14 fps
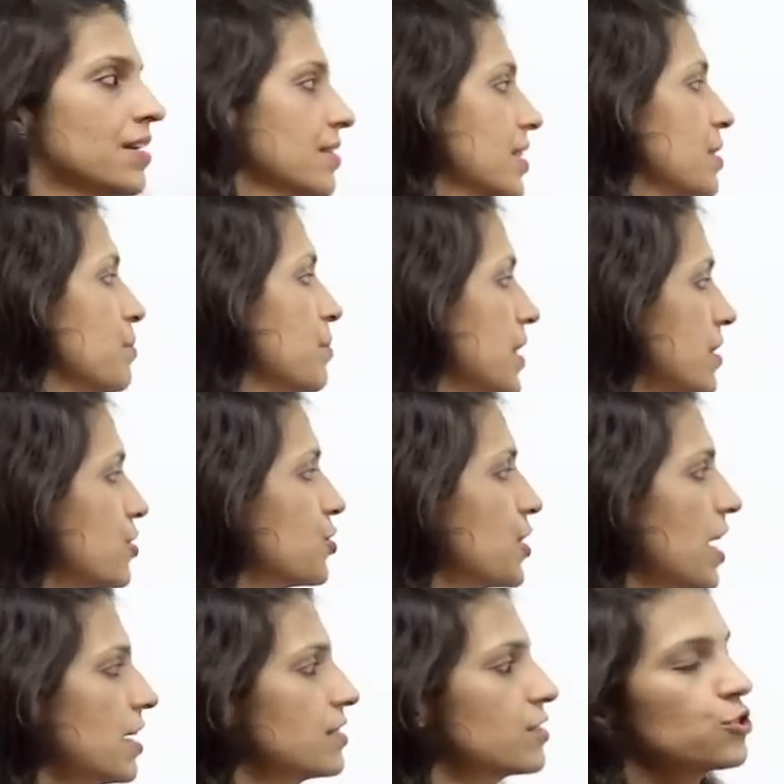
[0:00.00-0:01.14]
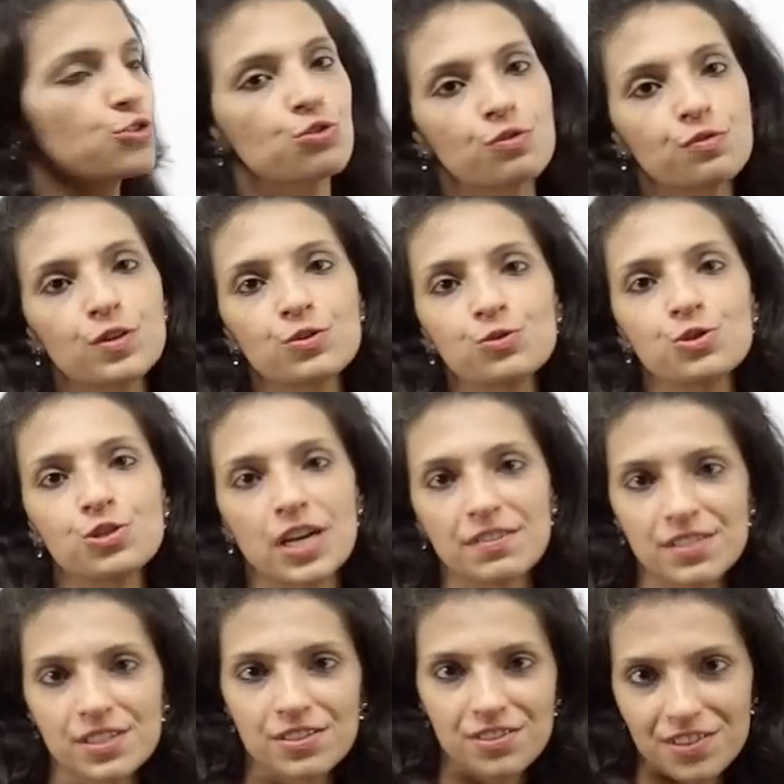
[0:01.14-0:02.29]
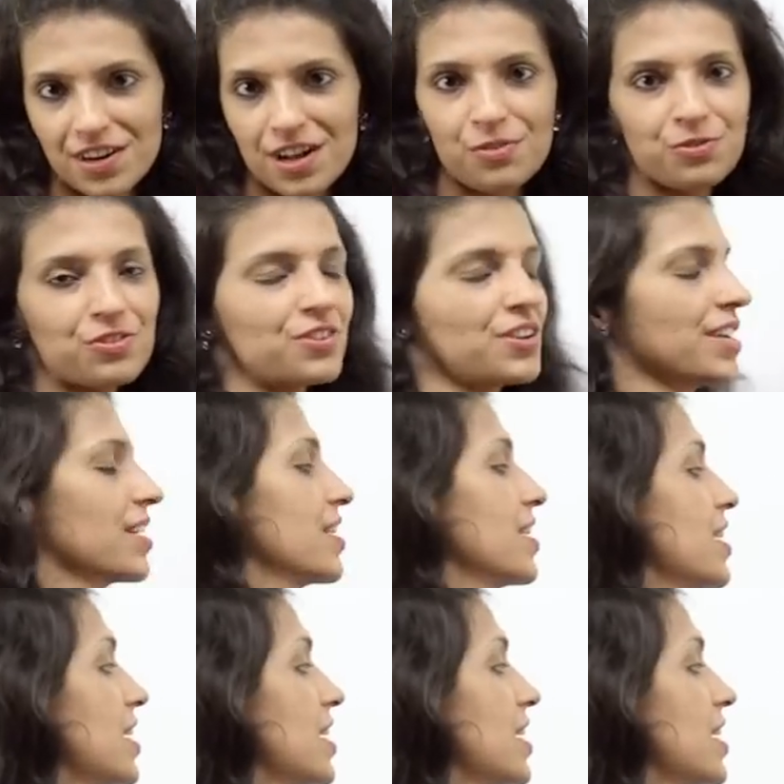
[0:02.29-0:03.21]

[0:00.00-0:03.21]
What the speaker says: That means she has a chauffeur who drives her around, okay?